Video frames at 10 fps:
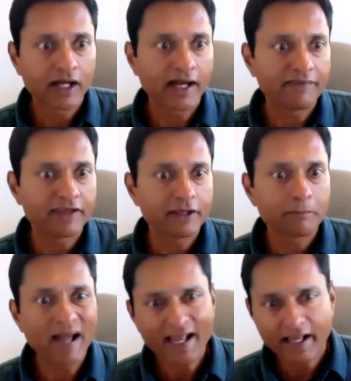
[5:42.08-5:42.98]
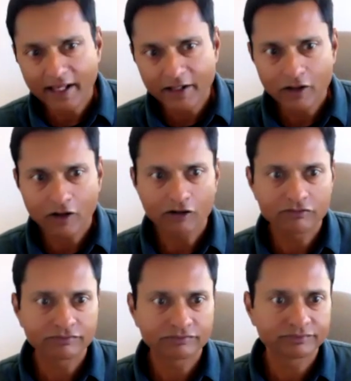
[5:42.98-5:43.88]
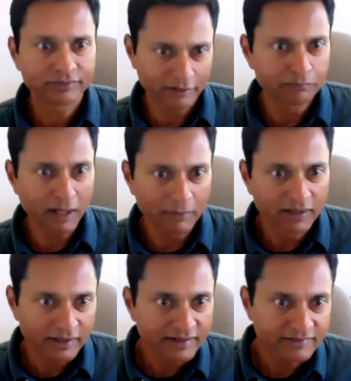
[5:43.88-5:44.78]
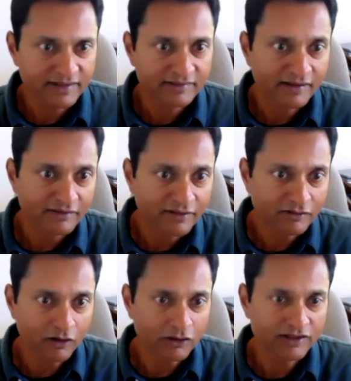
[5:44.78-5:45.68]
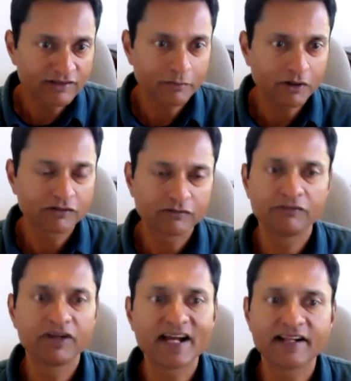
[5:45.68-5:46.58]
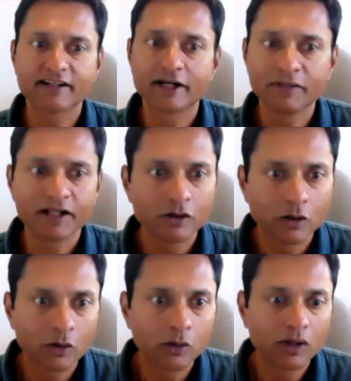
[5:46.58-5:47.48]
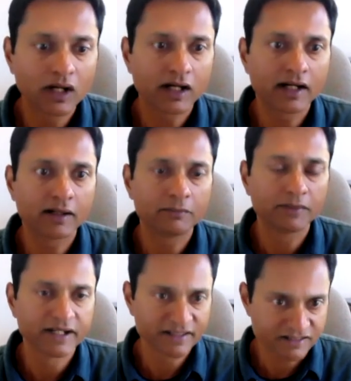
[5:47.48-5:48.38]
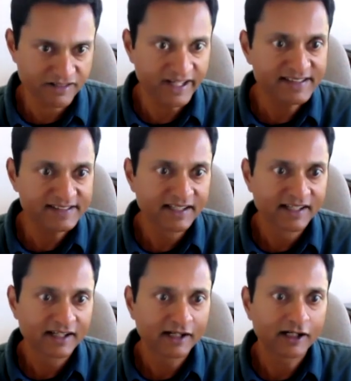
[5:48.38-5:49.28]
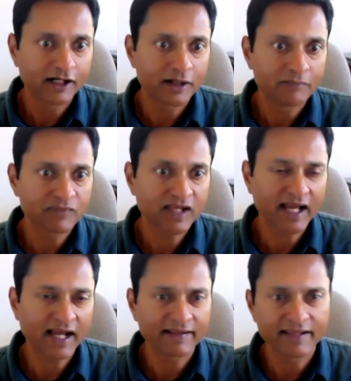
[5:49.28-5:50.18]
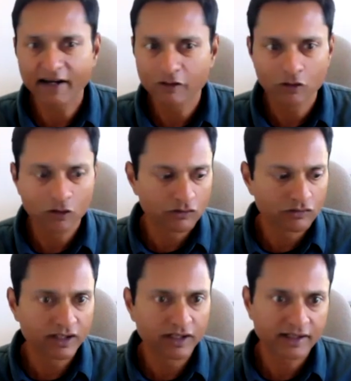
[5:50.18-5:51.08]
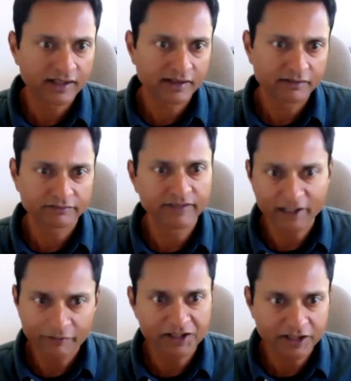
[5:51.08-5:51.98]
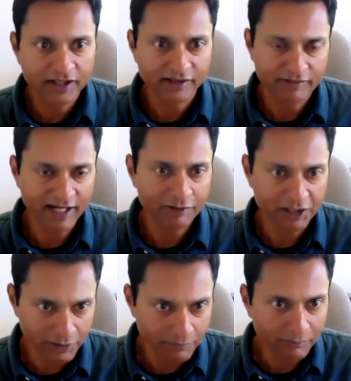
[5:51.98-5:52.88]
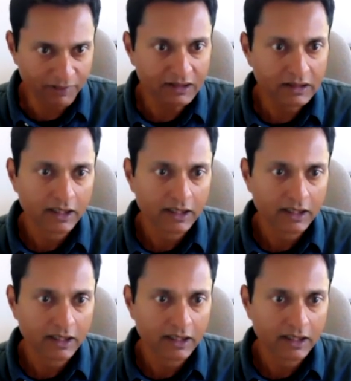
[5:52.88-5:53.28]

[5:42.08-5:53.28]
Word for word: at the back end of a bubble, if is is all you can say, because we, we had incredibly low um, interest rates, um, and that drove uh, valuation a valuation bubble.